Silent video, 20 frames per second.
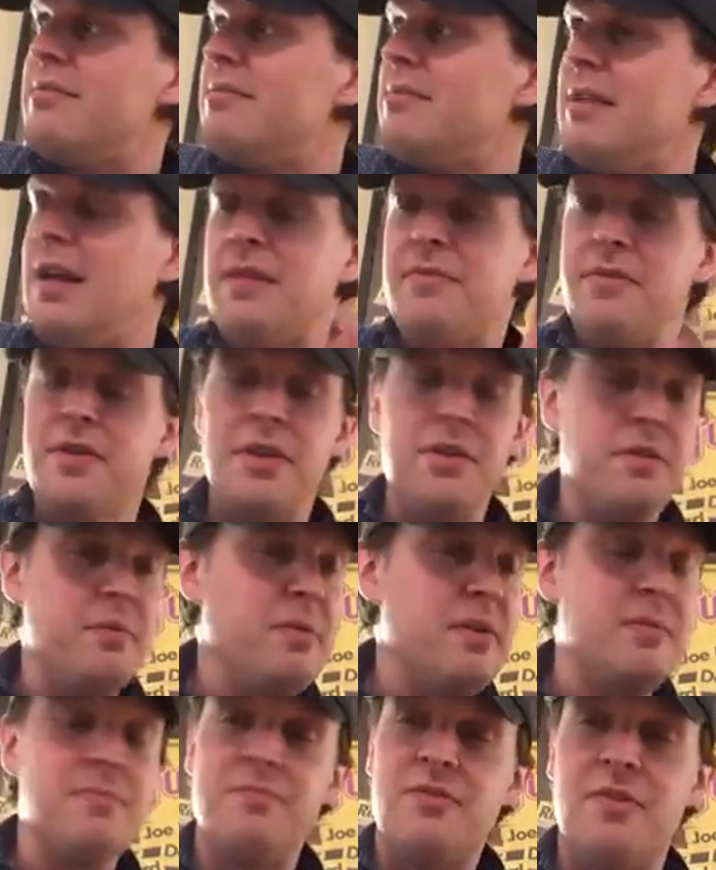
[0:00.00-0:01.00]
Not for you,
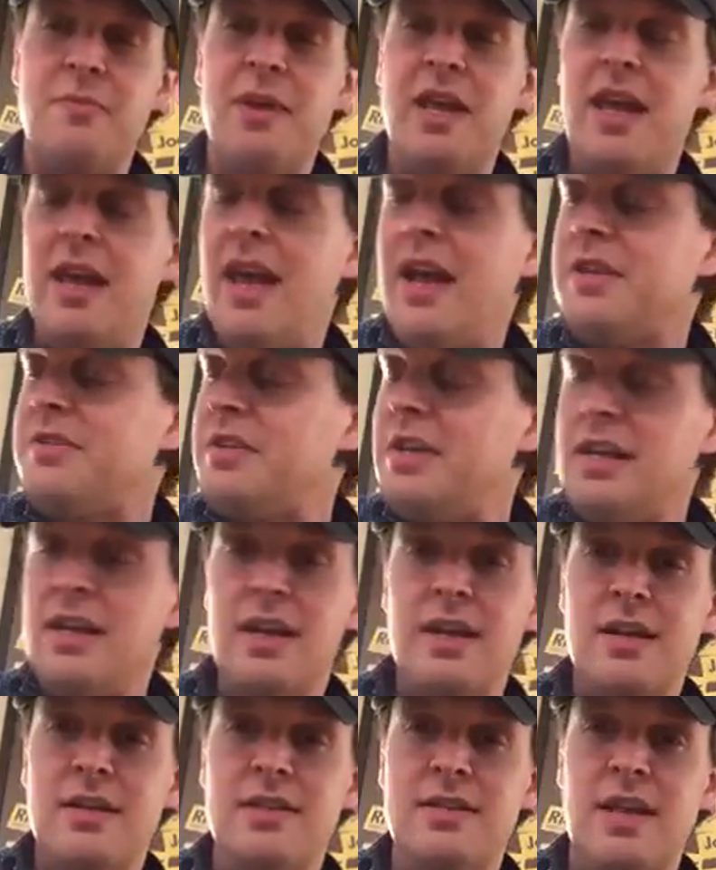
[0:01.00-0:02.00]
but for me, actually,
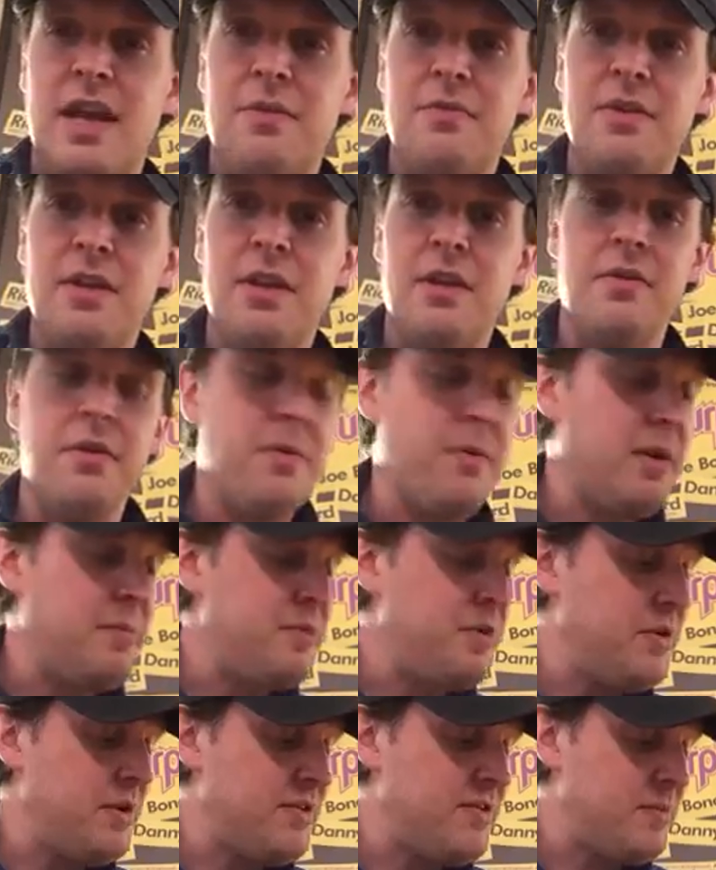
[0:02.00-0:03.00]
because I really don't know what I'm
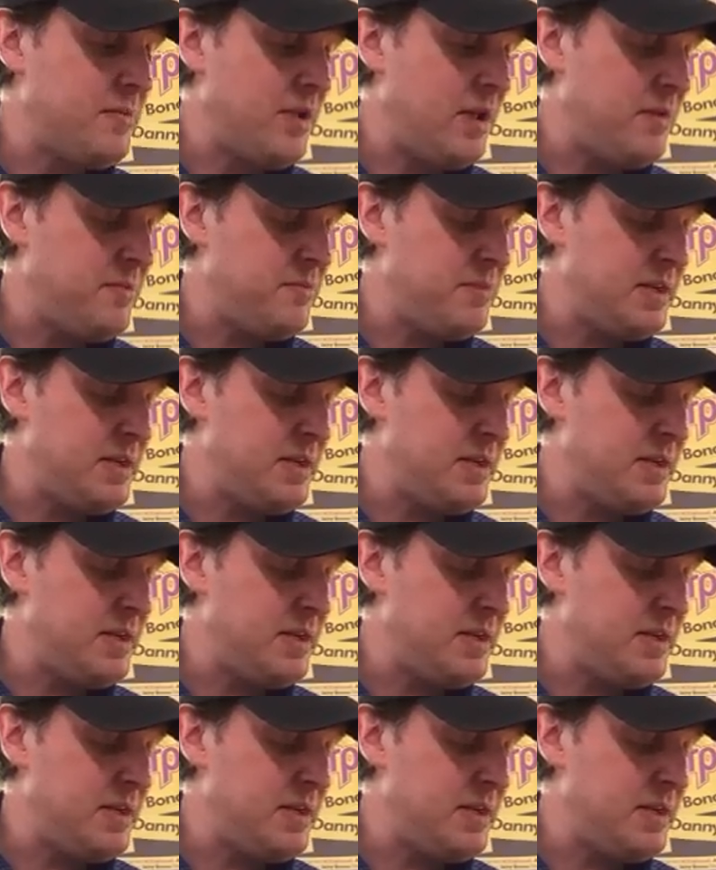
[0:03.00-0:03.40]
doing sometimes.